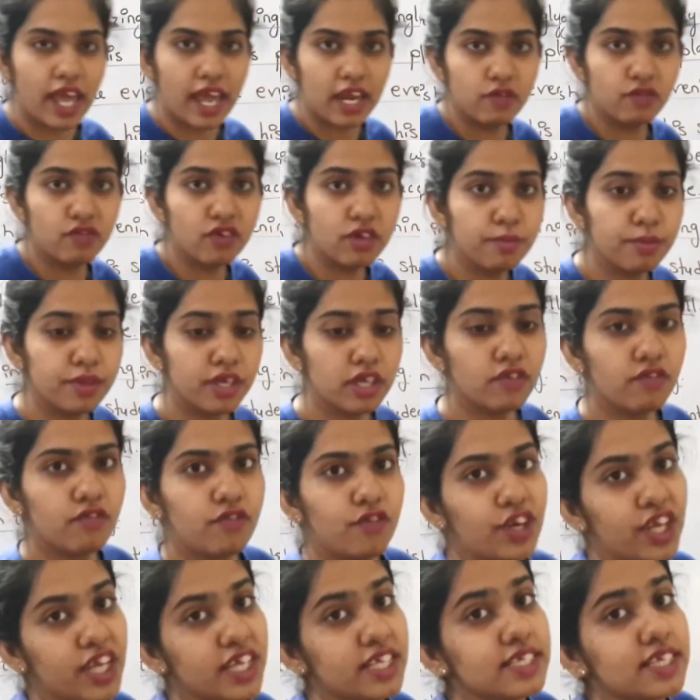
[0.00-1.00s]
adverbial
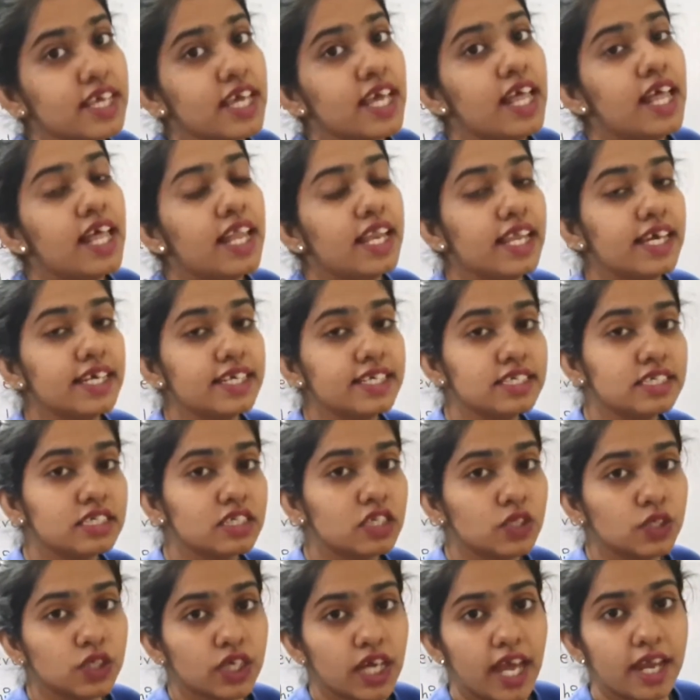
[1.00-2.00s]
phrase. Let us
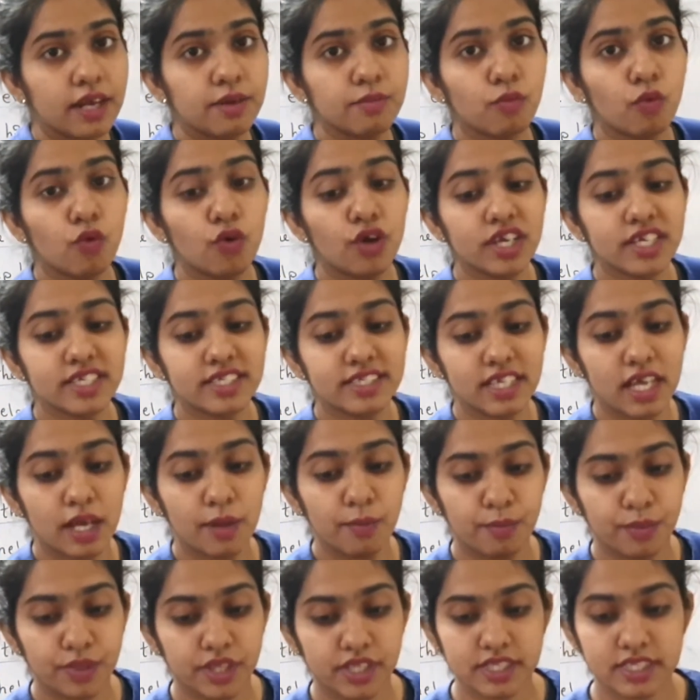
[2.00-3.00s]
look at more
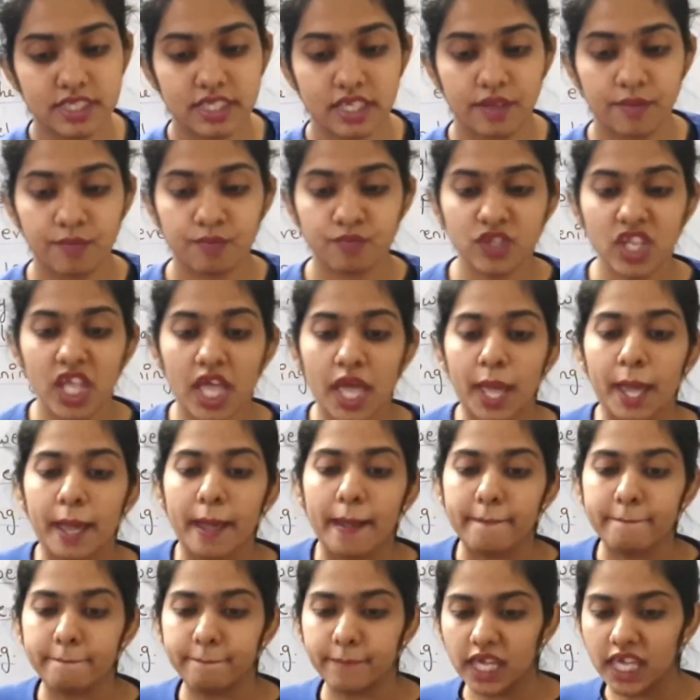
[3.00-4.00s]
examples.
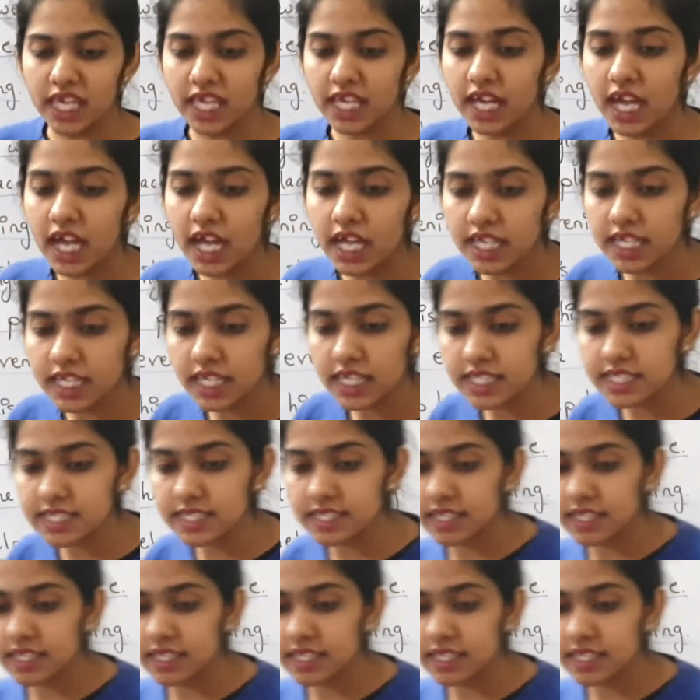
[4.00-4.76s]
Megha, it's